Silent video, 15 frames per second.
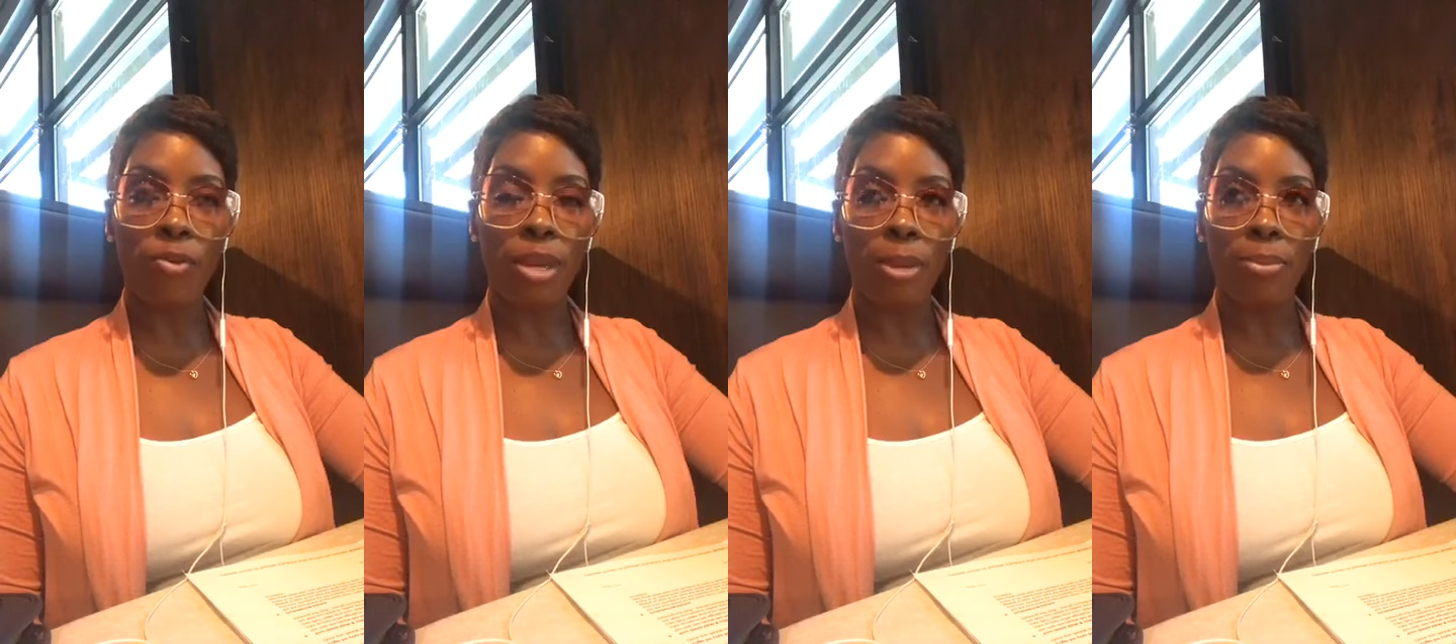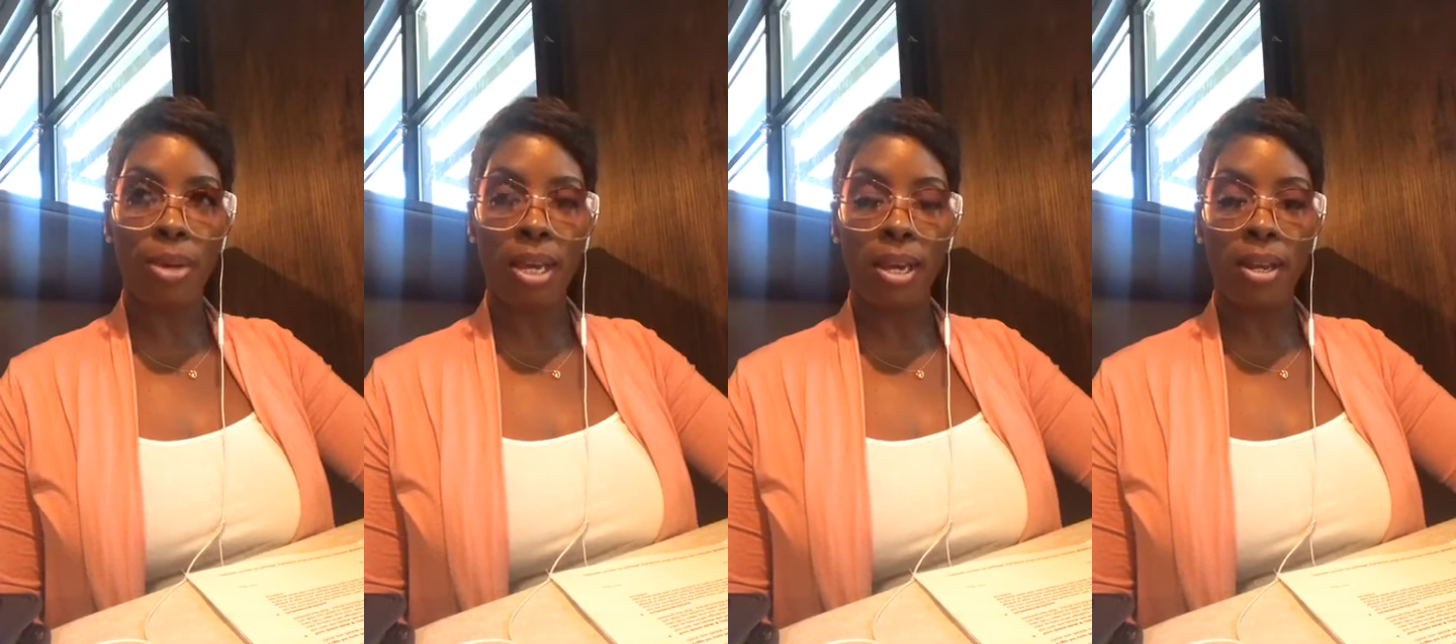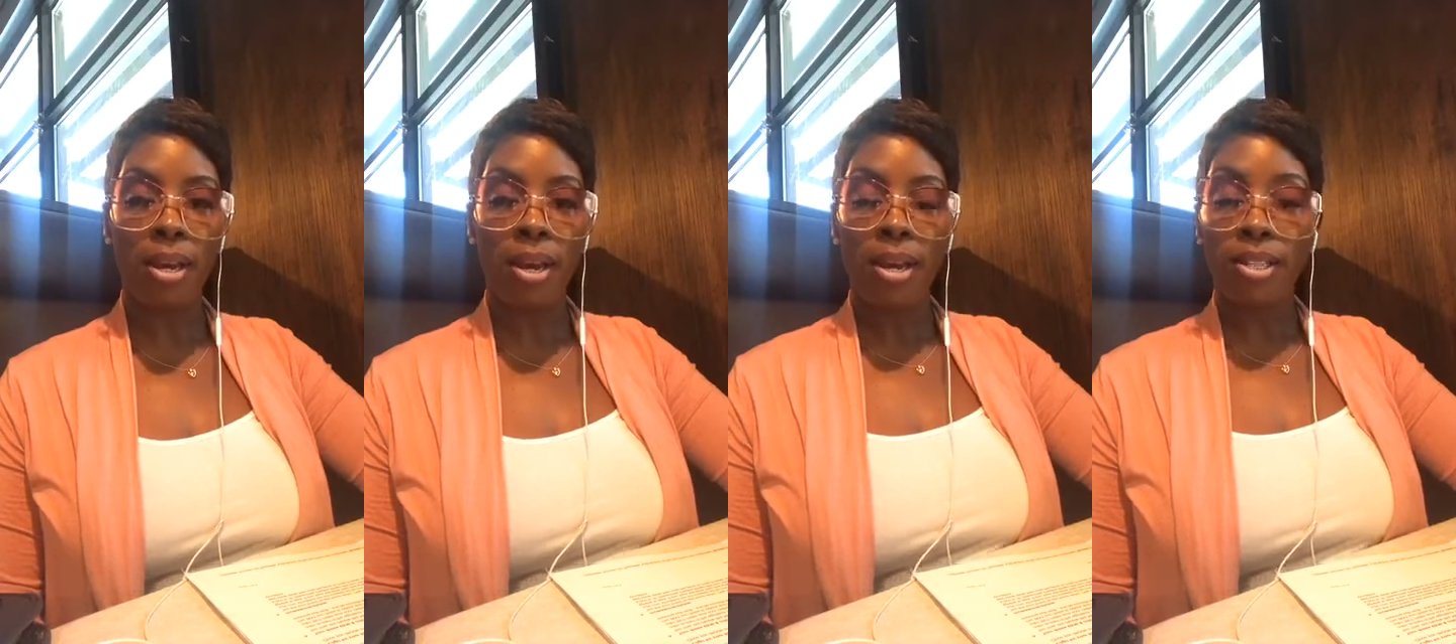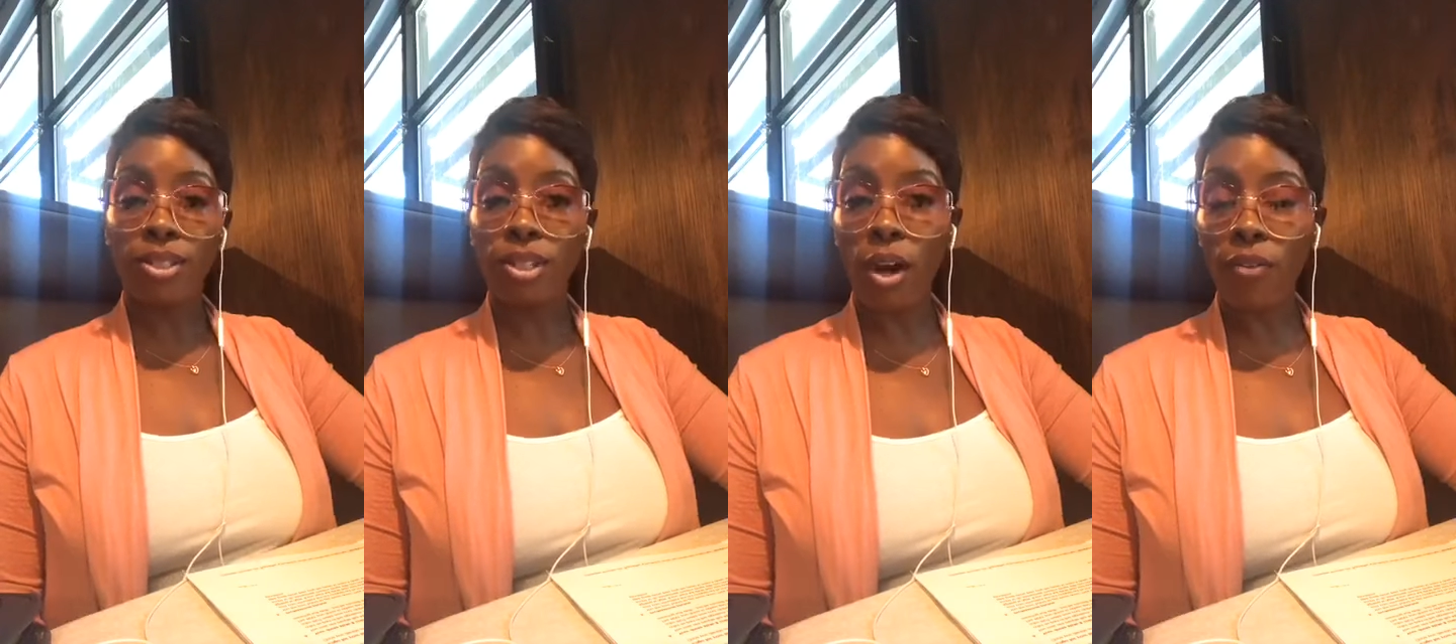be it
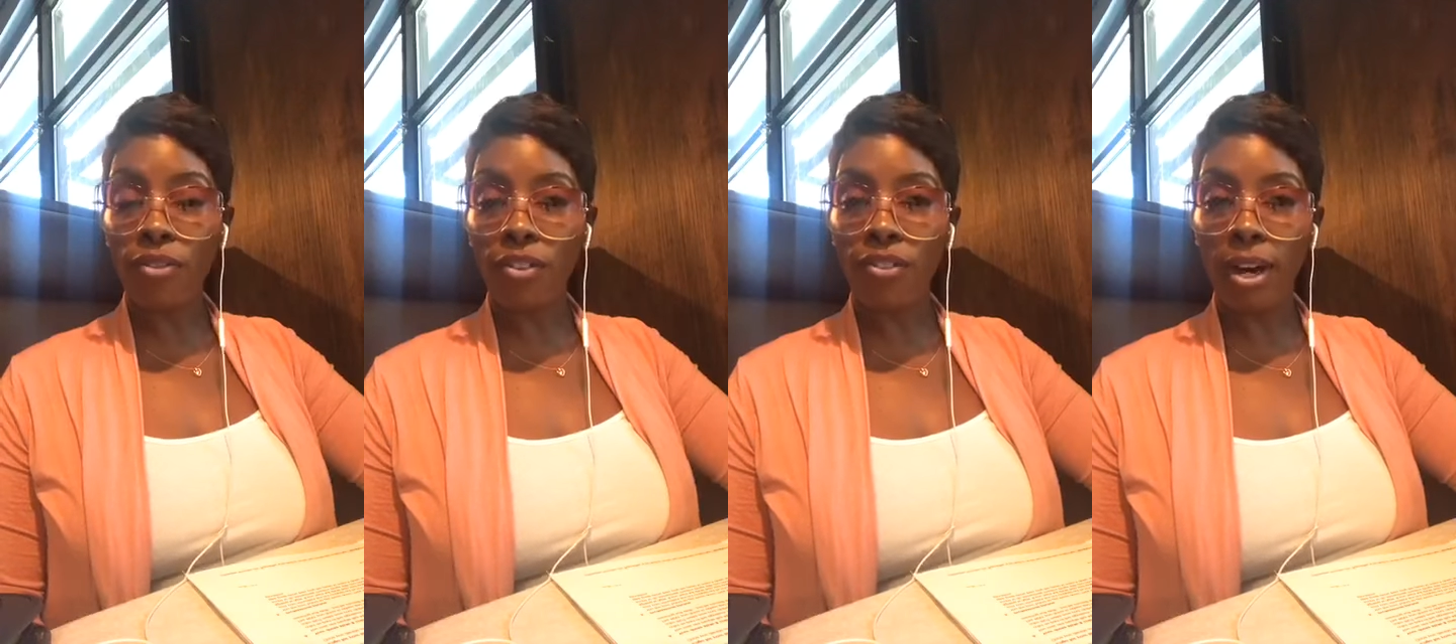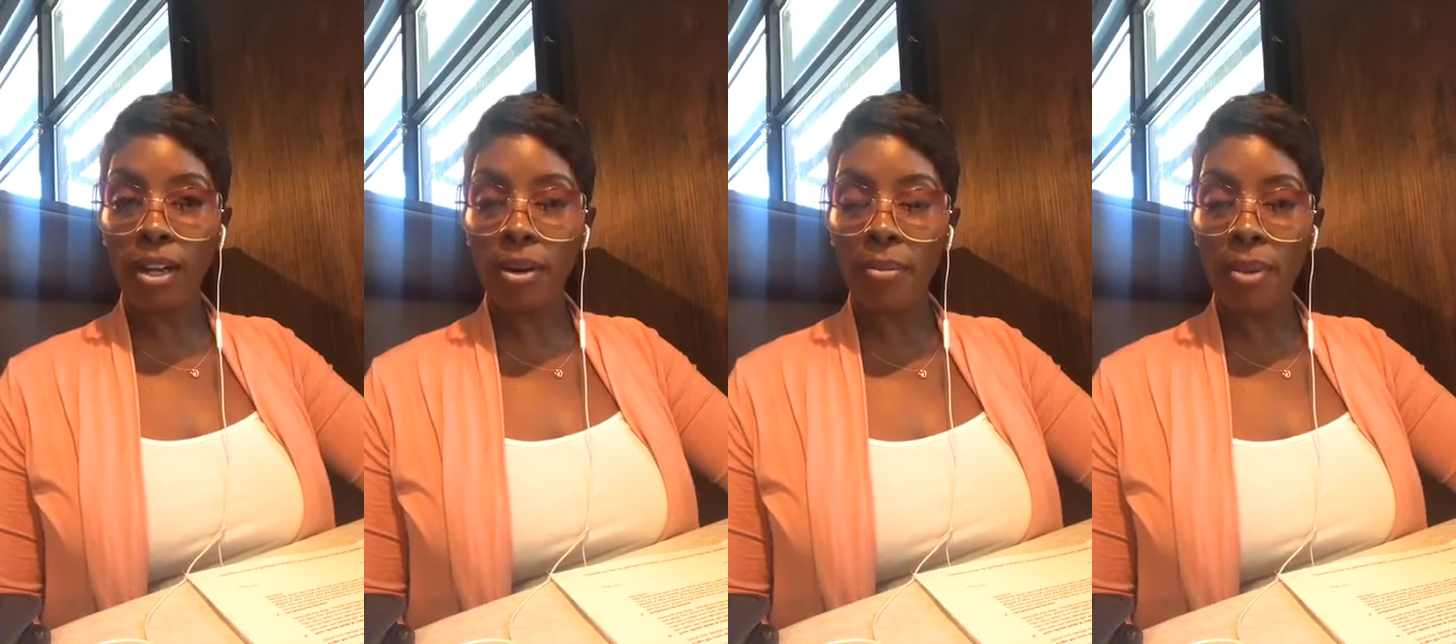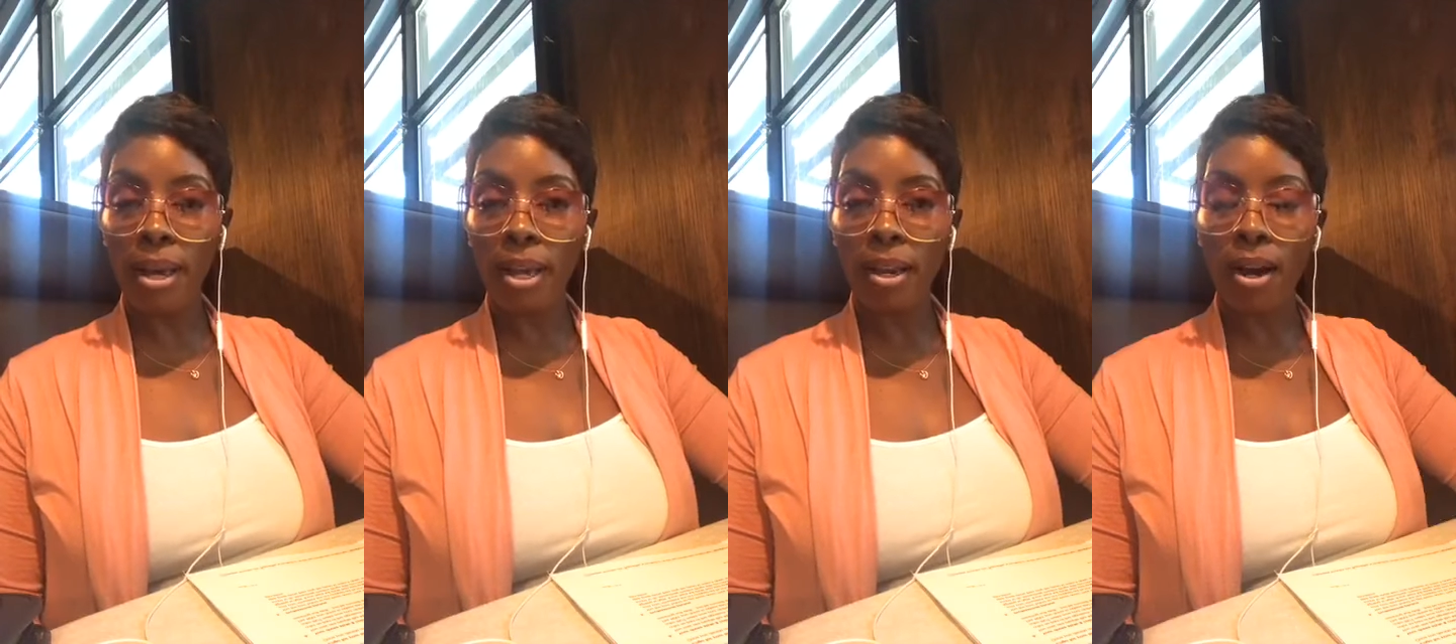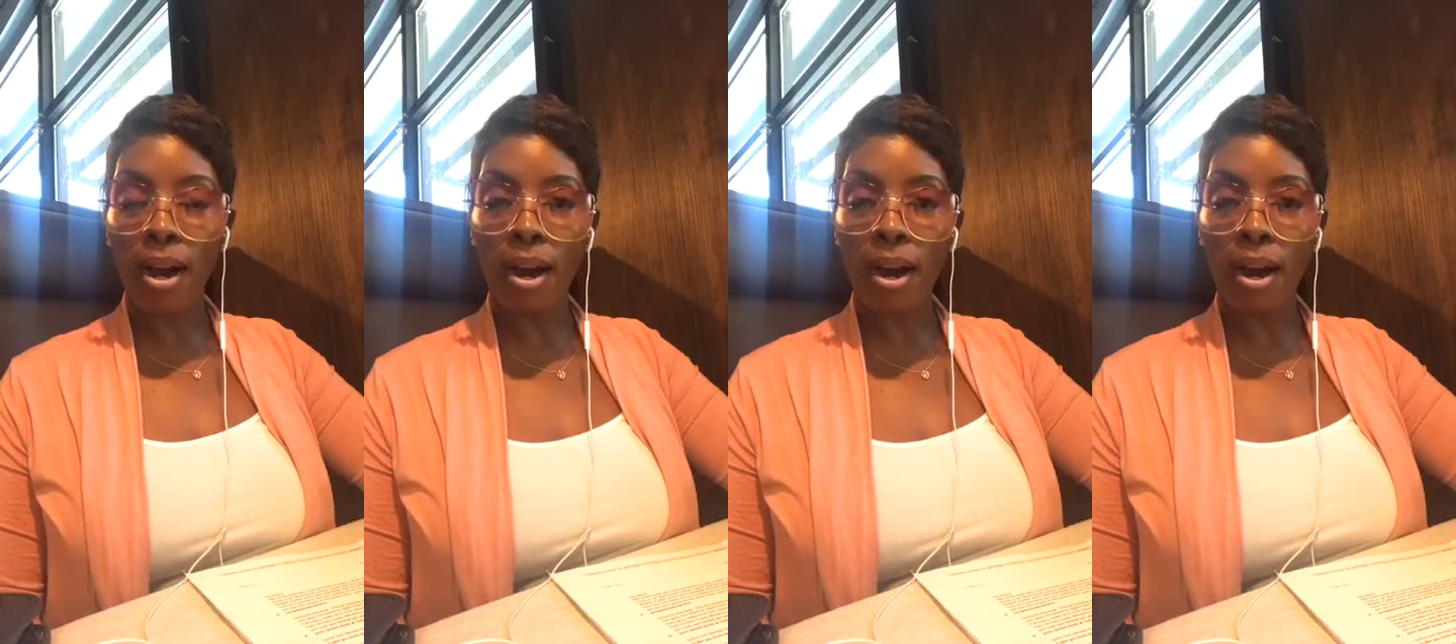self-development